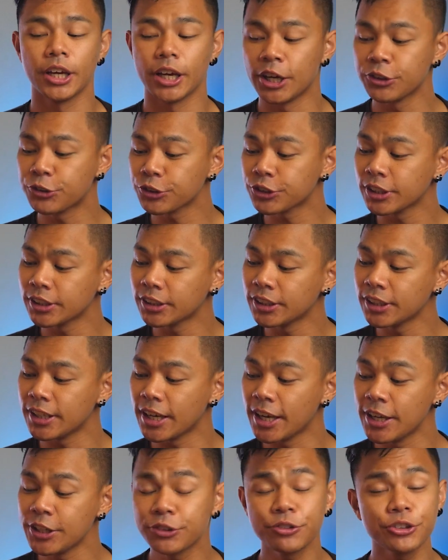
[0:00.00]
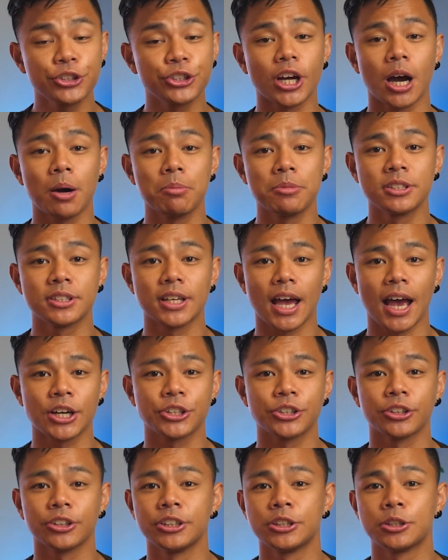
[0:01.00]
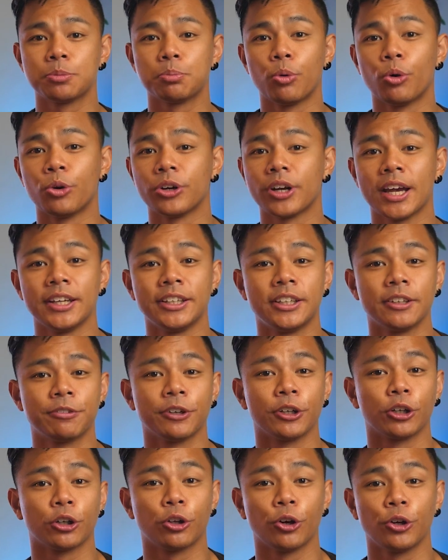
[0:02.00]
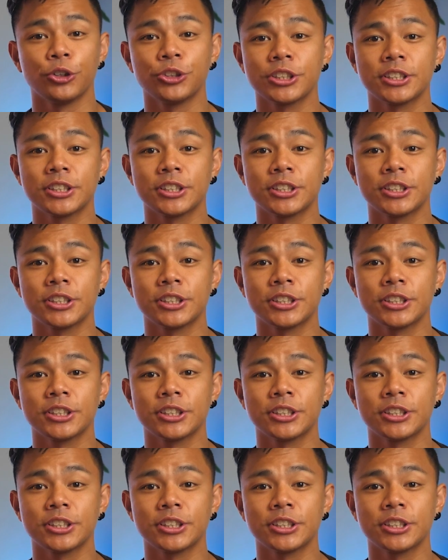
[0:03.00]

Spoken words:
Interestingly, each of the Shamans actually sport a different closure